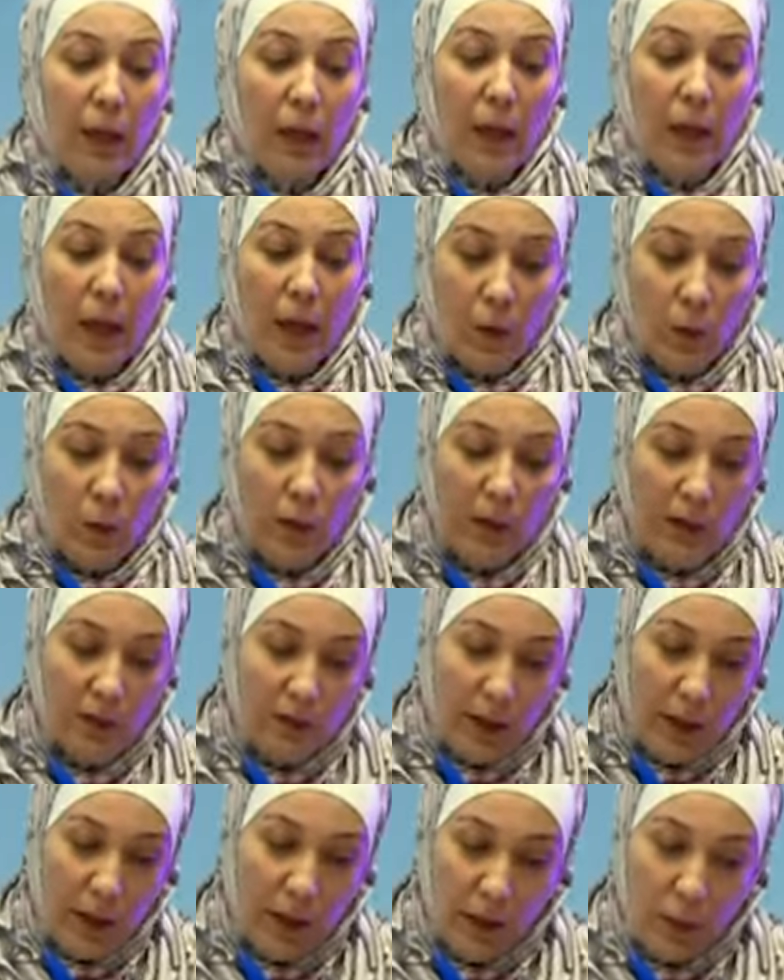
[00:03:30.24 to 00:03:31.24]
How we
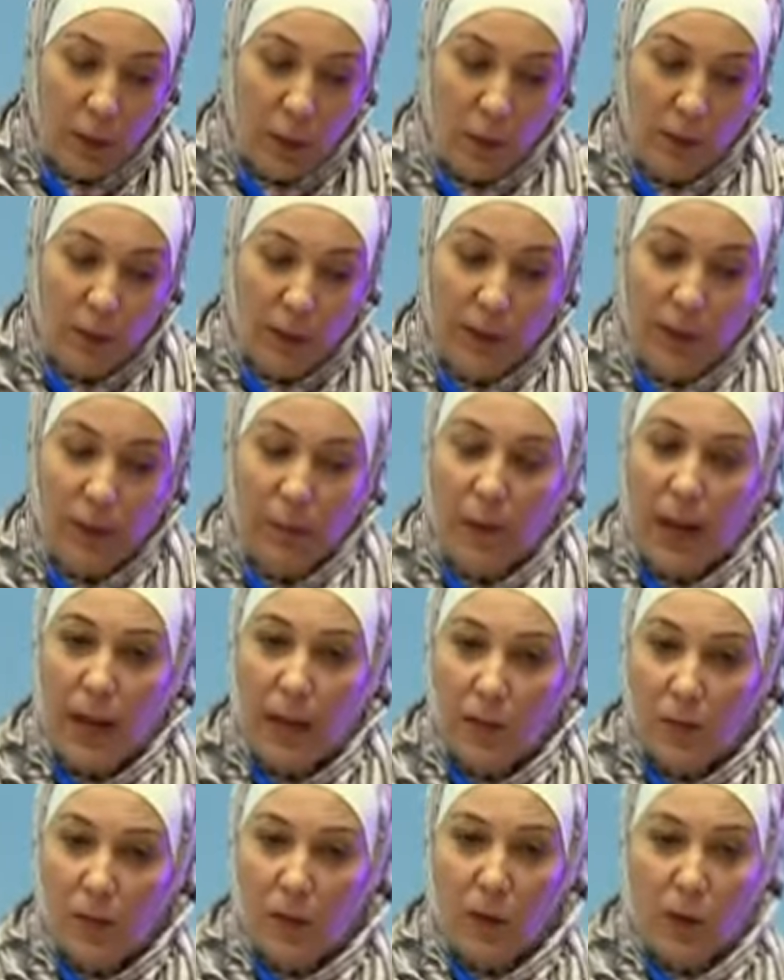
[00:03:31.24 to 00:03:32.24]
define the water
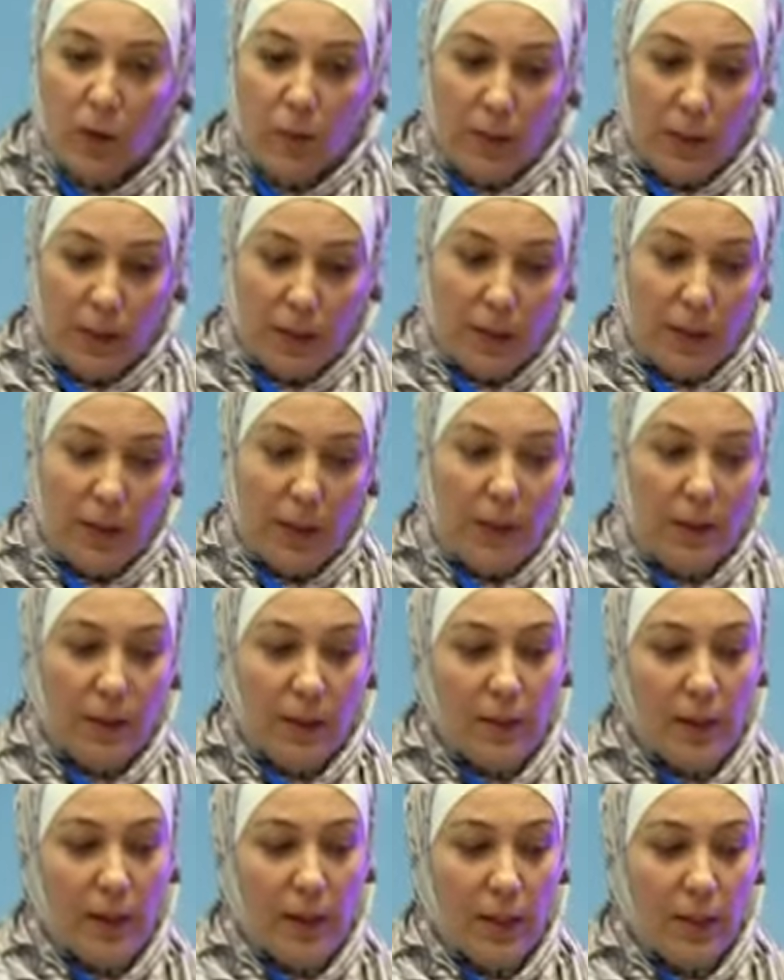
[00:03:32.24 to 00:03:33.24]
demands for the domestic
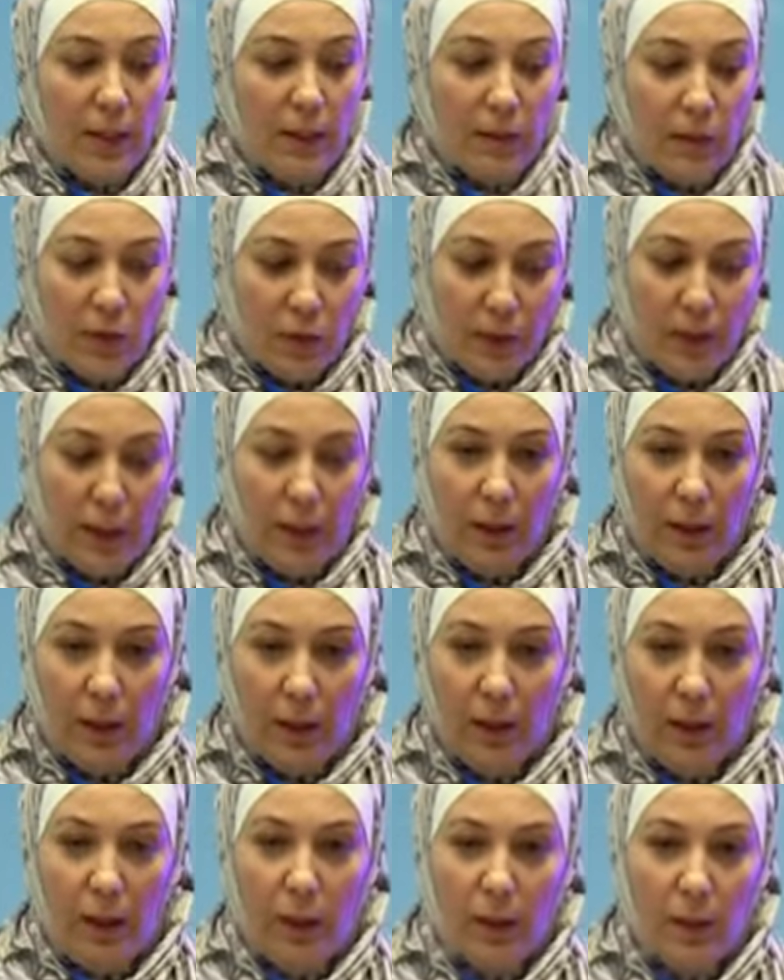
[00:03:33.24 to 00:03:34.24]
sector, there is 3
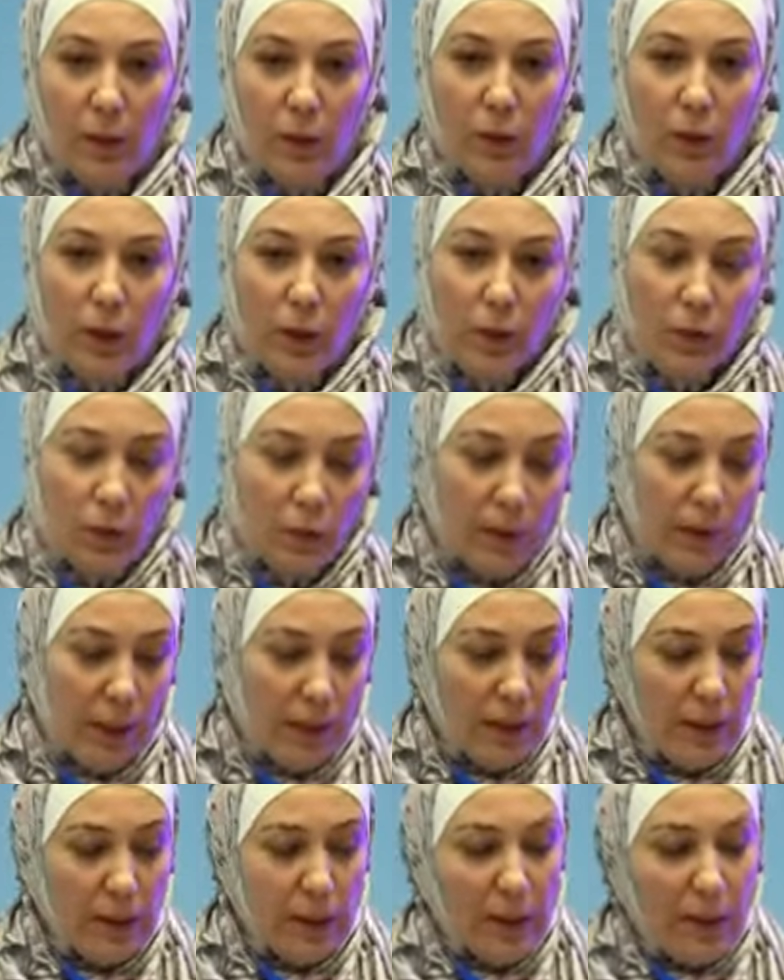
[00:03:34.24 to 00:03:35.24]
categories of
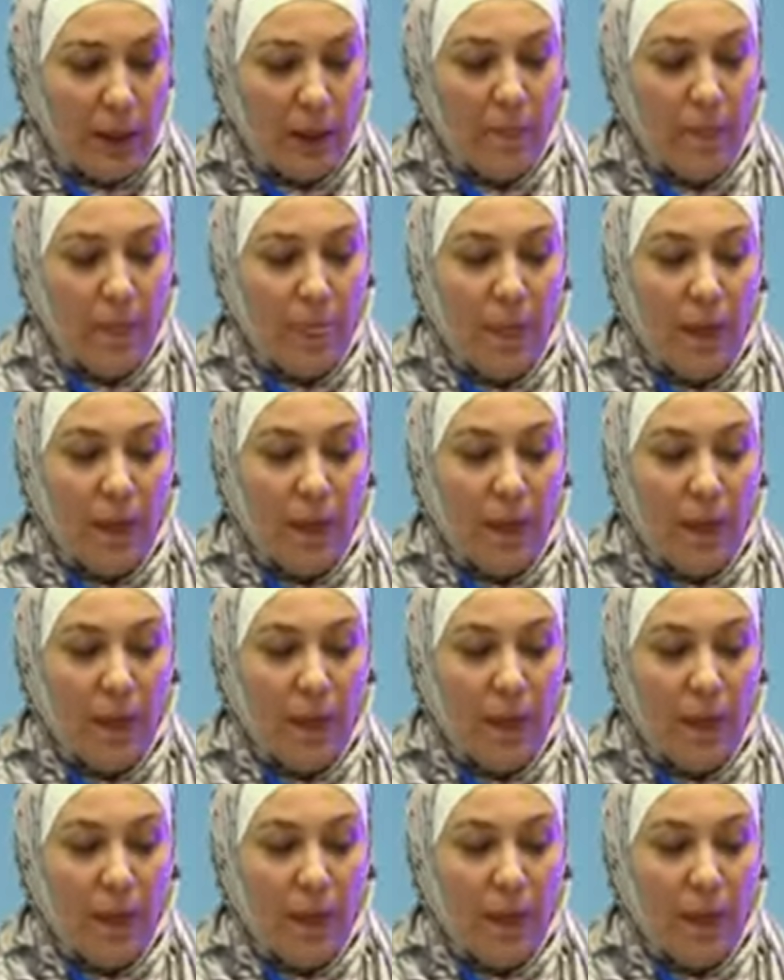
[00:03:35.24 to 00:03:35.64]
criteria.